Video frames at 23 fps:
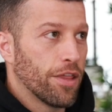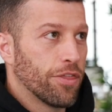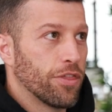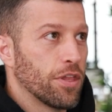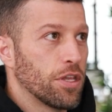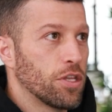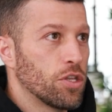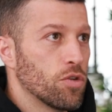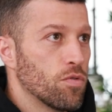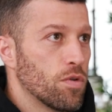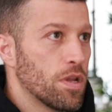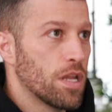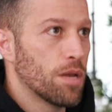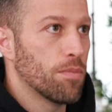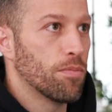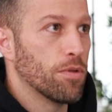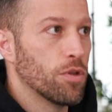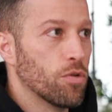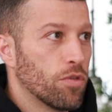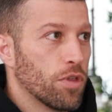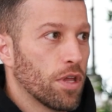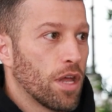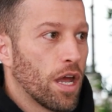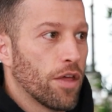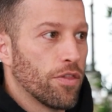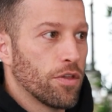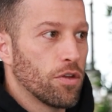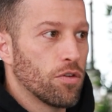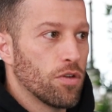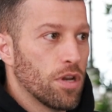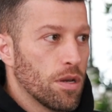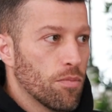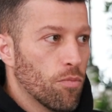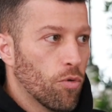I think you
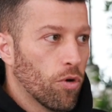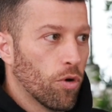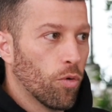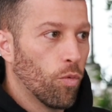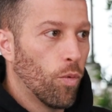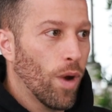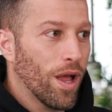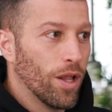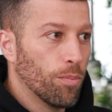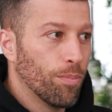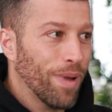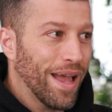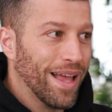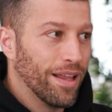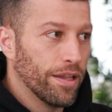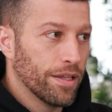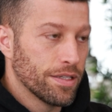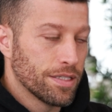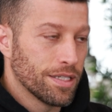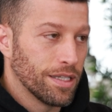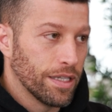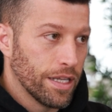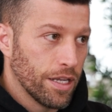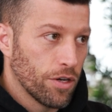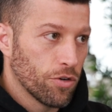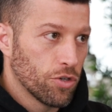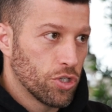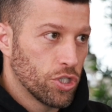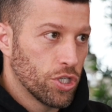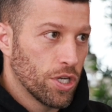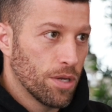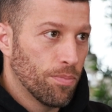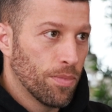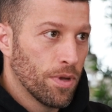need more well-balanced
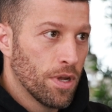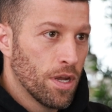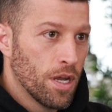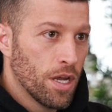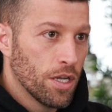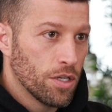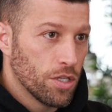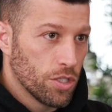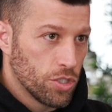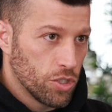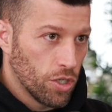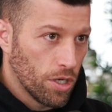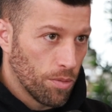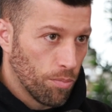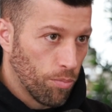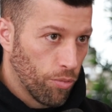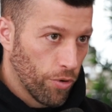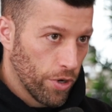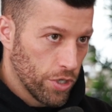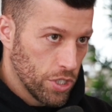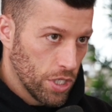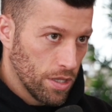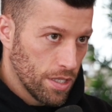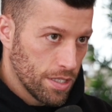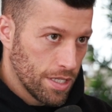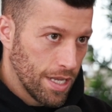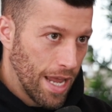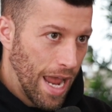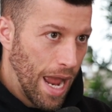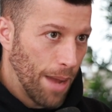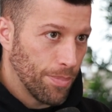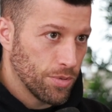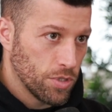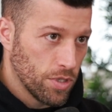leadership to start bridging this
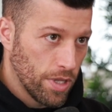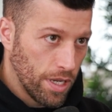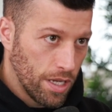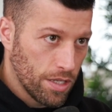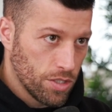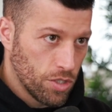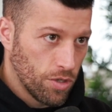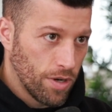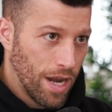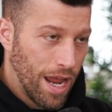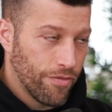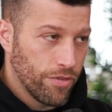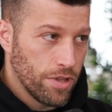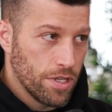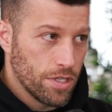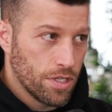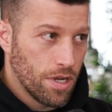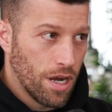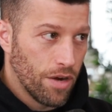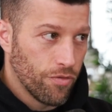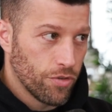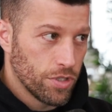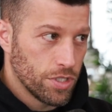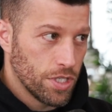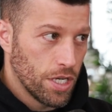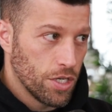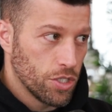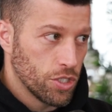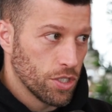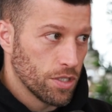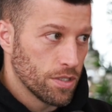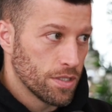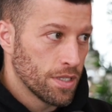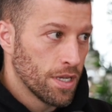gap so they can start having these
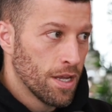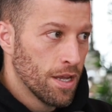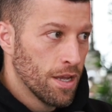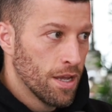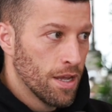conversations.